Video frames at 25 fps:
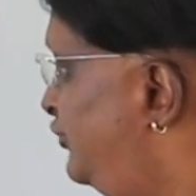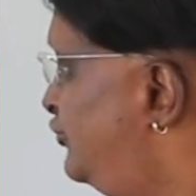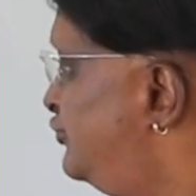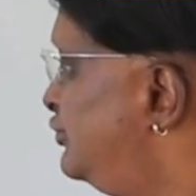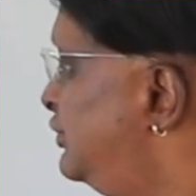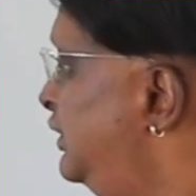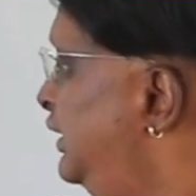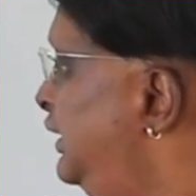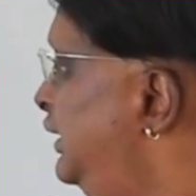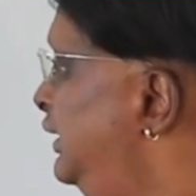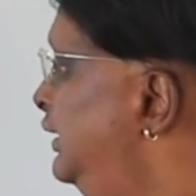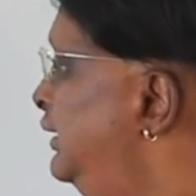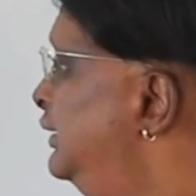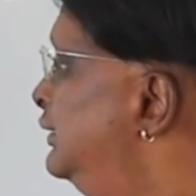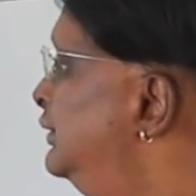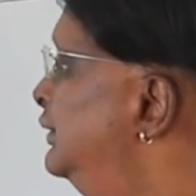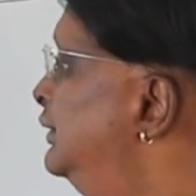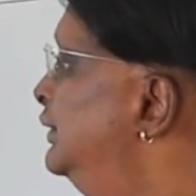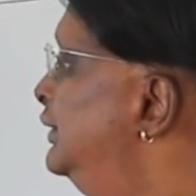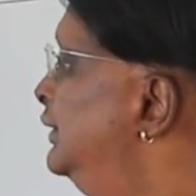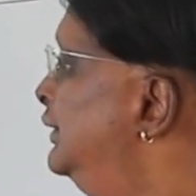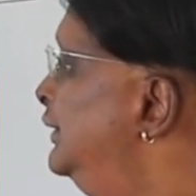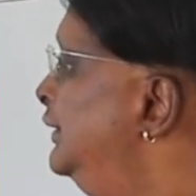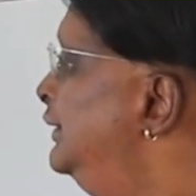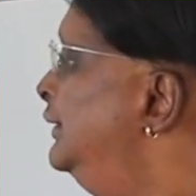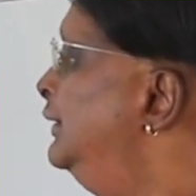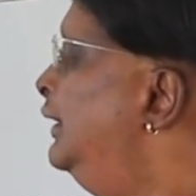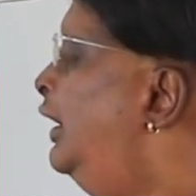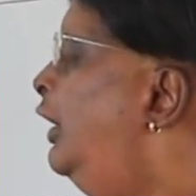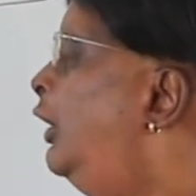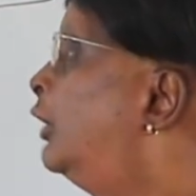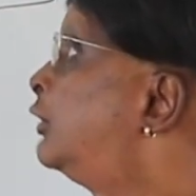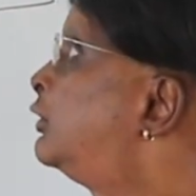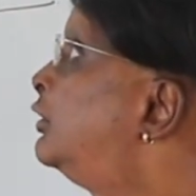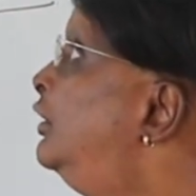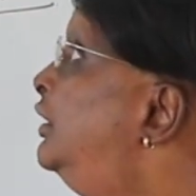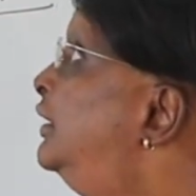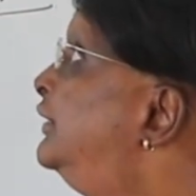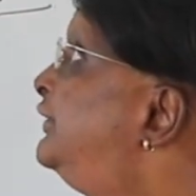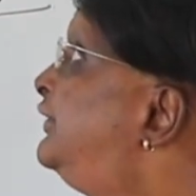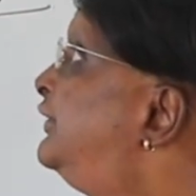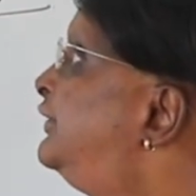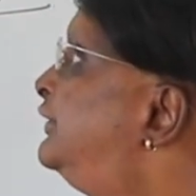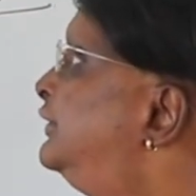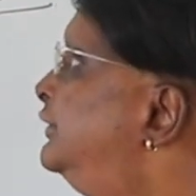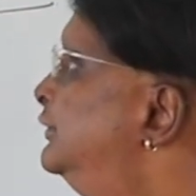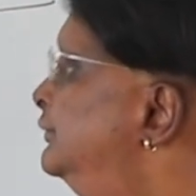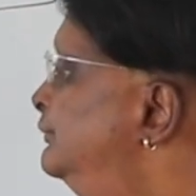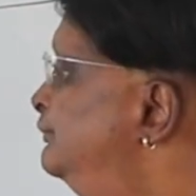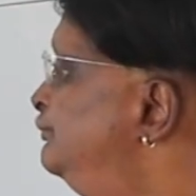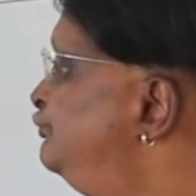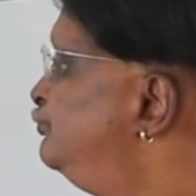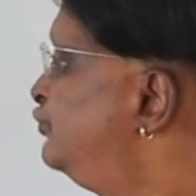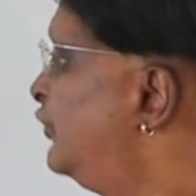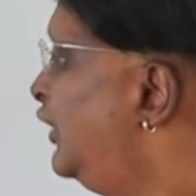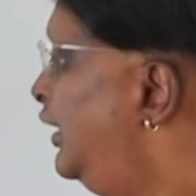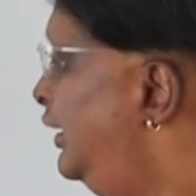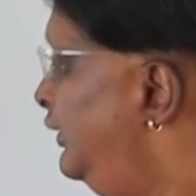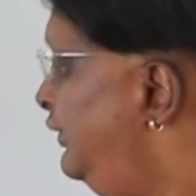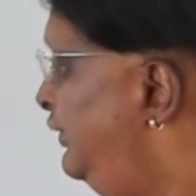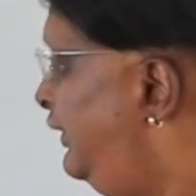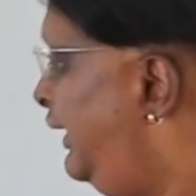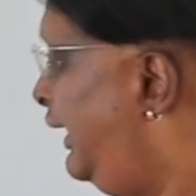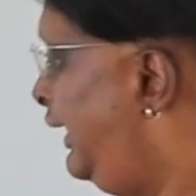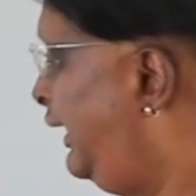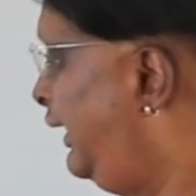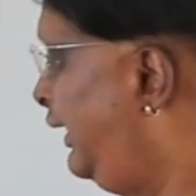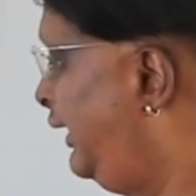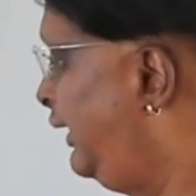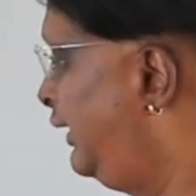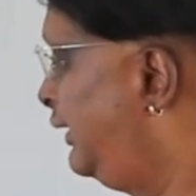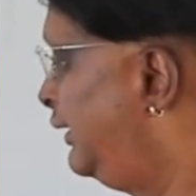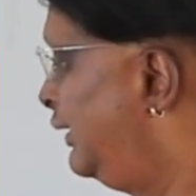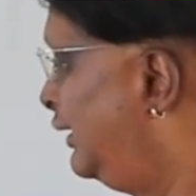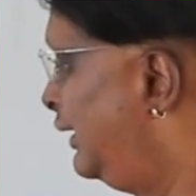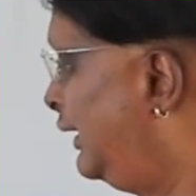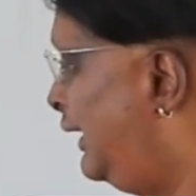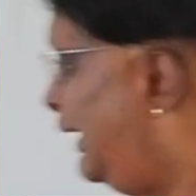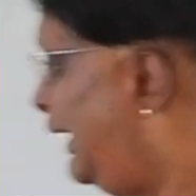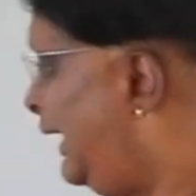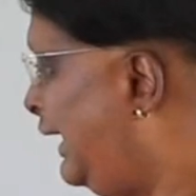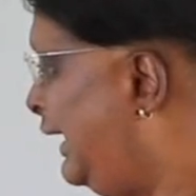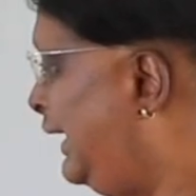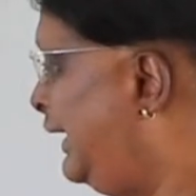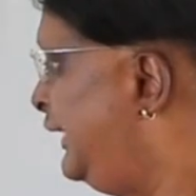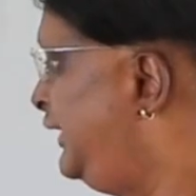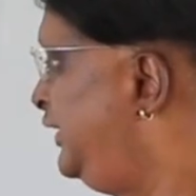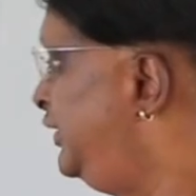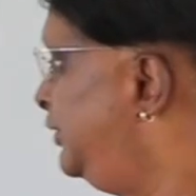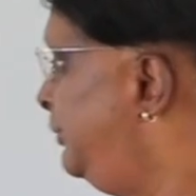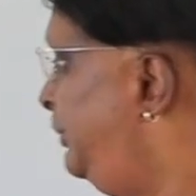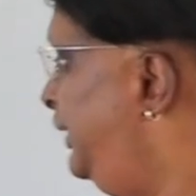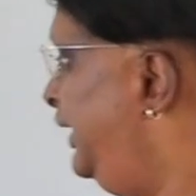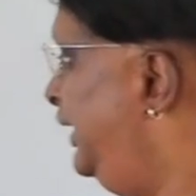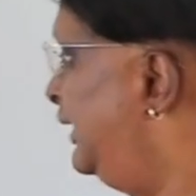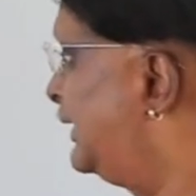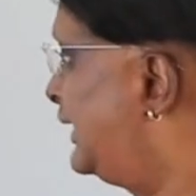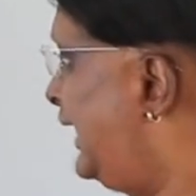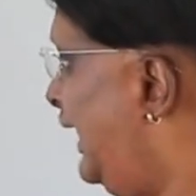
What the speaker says: 3 across A and B.